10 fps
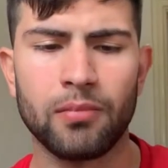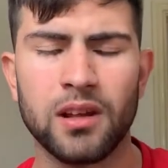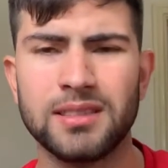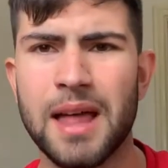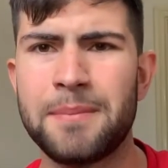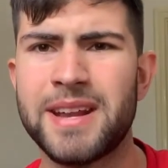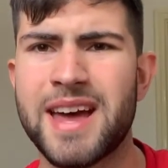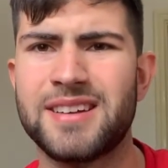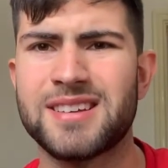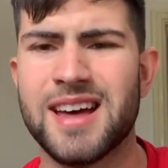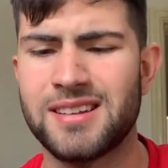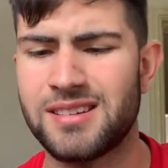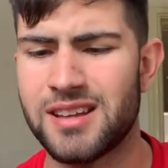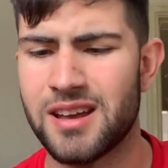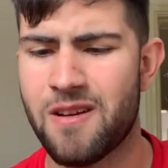Lemonhead
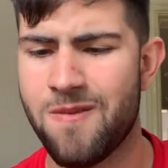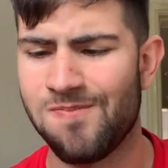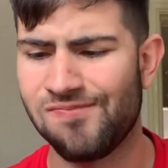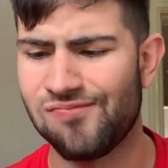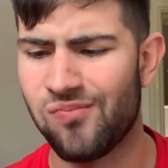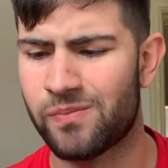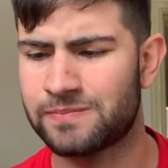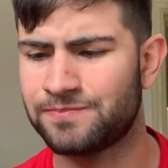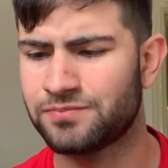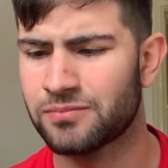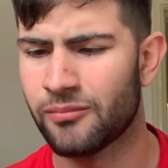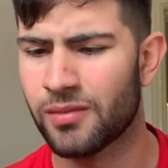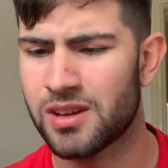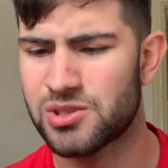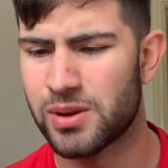candy.
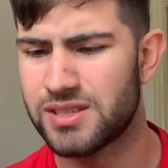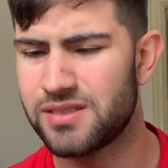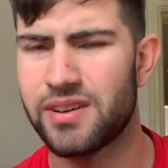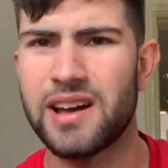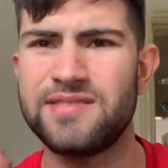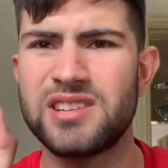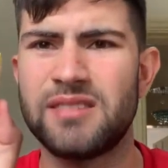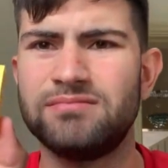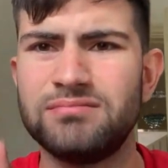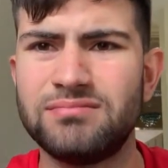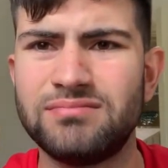25 cents.